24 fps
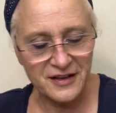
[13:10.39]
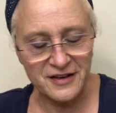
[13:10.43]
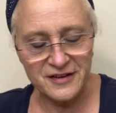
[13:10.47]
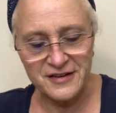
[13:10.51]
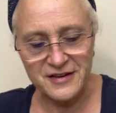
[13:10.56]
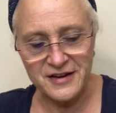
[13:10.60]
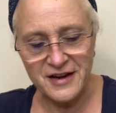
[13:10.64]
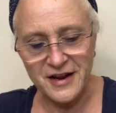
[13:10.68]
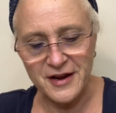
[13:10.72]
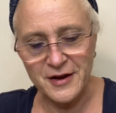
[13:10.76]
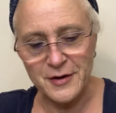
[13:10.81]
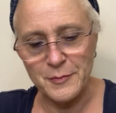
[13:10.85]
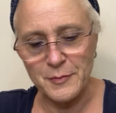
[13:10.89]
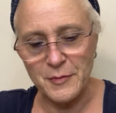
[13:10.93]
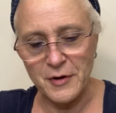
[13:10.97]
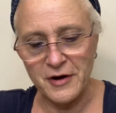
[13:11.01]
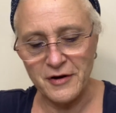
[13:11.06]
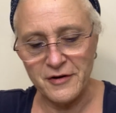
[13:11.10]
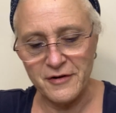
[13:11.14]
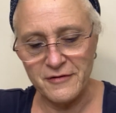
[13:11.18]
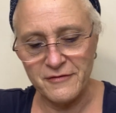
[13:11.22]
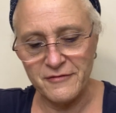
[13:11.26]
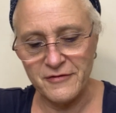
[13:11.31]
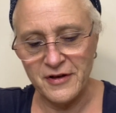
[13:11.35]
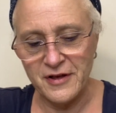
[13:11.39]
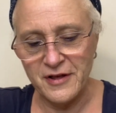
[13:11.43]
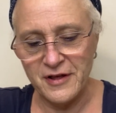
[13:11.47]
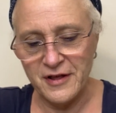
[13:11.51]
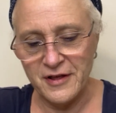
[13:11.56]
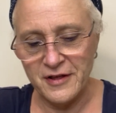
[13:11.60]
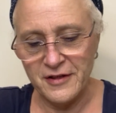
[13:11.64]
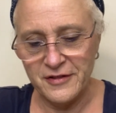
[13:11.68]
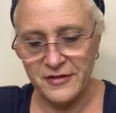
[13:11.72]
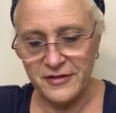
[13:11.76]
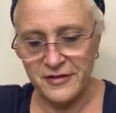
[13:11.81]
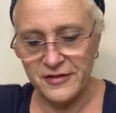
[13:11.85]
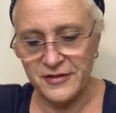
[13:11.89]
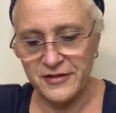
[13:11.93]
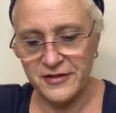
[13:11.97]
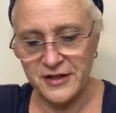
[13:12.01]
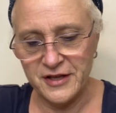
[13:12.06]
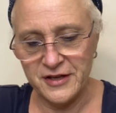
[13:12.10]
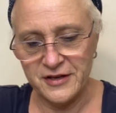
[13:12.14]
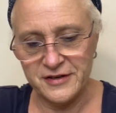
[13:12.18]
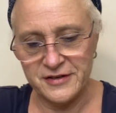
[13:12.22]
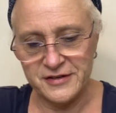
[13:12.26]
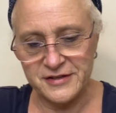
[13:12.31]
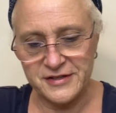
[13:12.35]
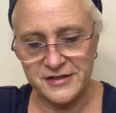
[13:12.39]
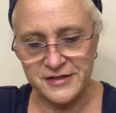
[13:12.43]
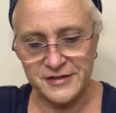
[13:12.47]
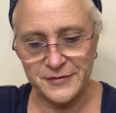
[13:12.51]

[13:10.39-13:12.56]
name of these.